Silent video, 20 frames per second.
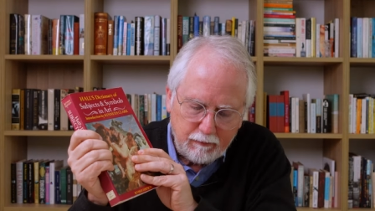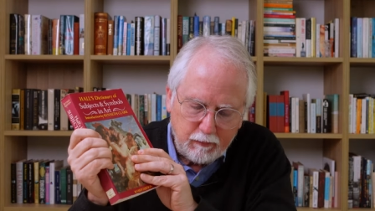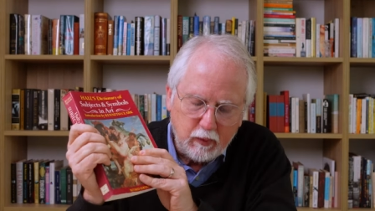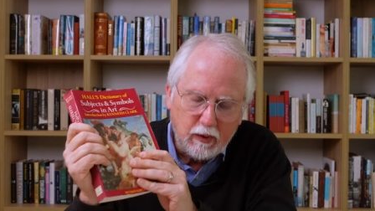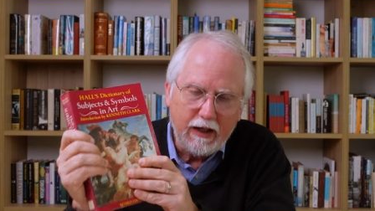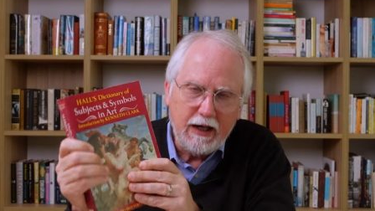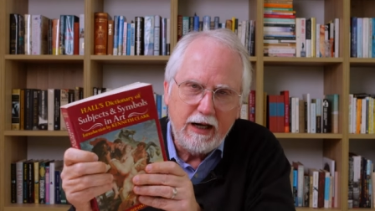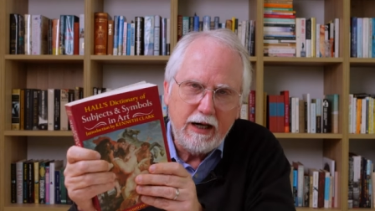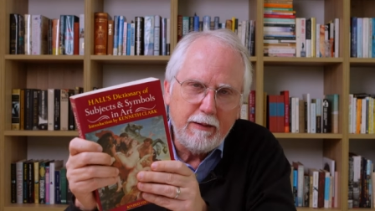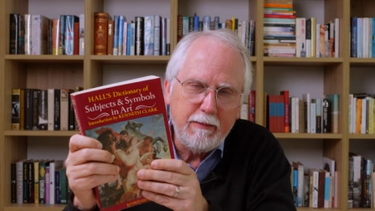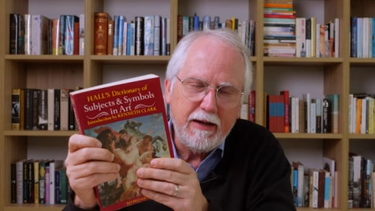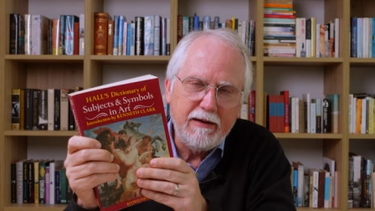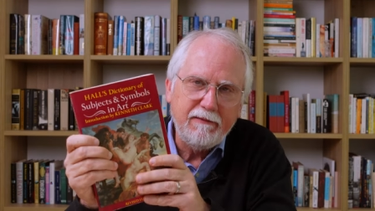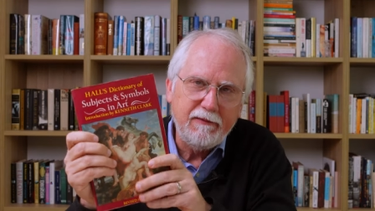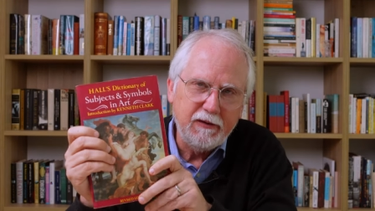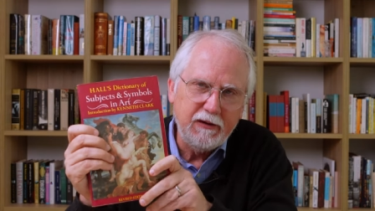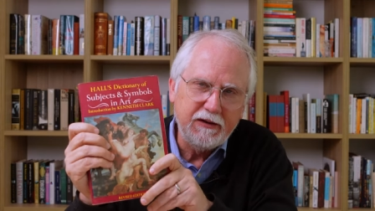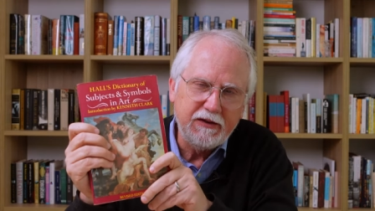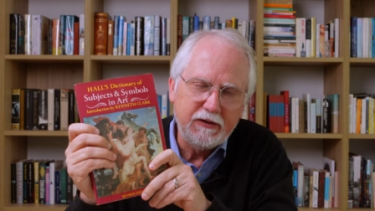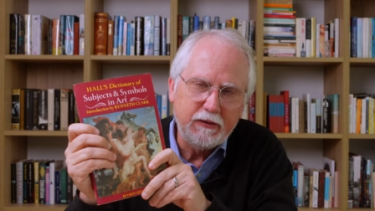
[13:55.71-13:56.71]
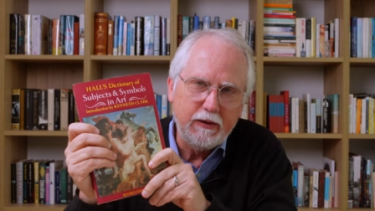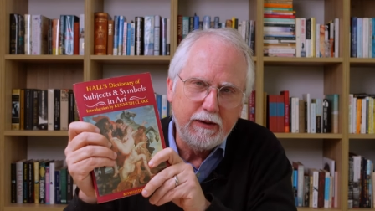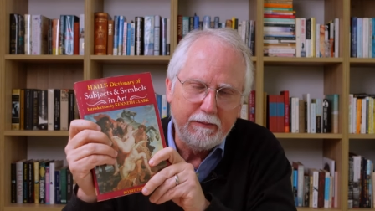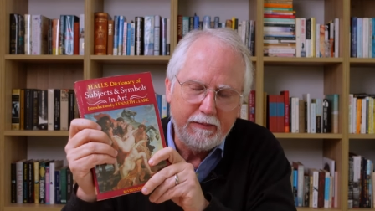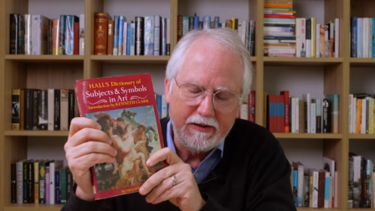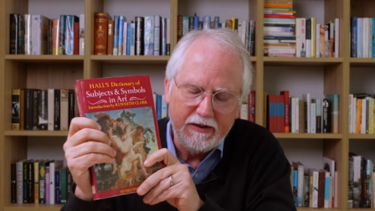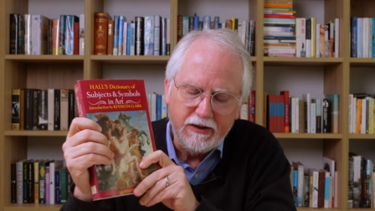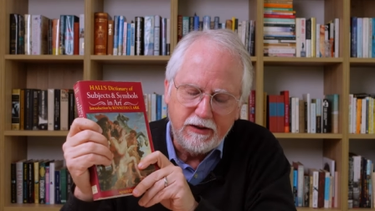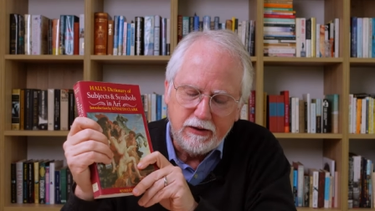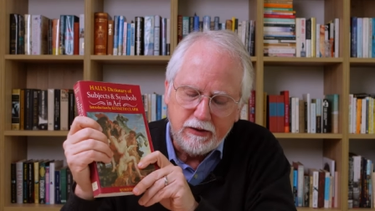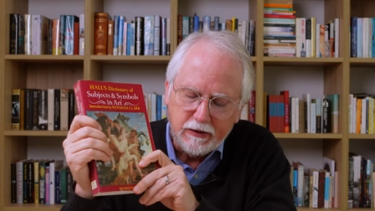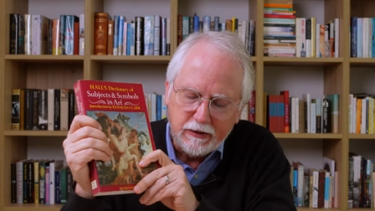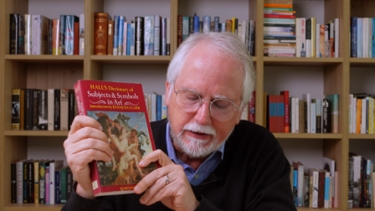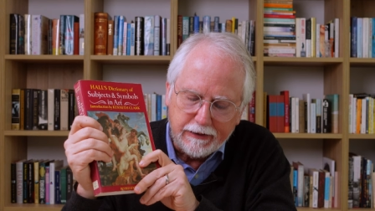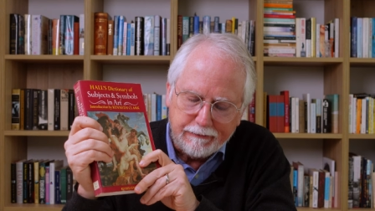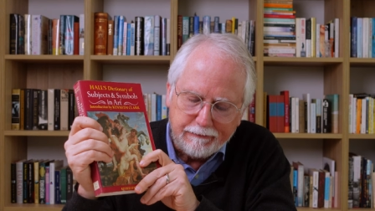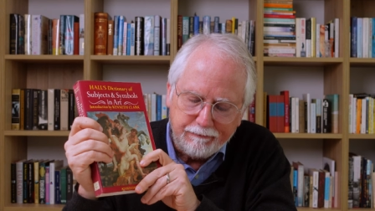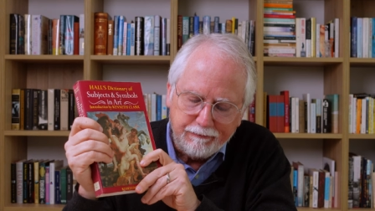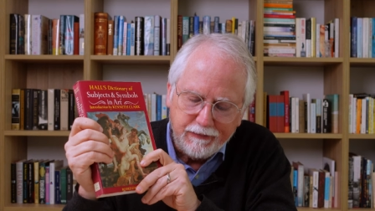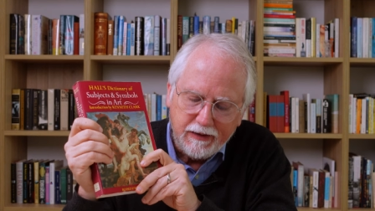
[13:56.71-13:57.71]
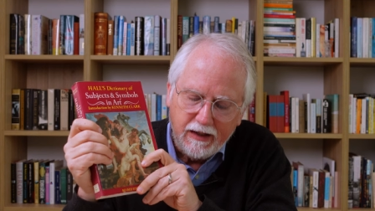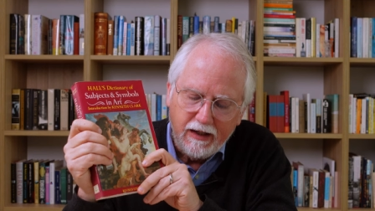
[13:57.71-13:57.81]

Prior to my first trip to Europe,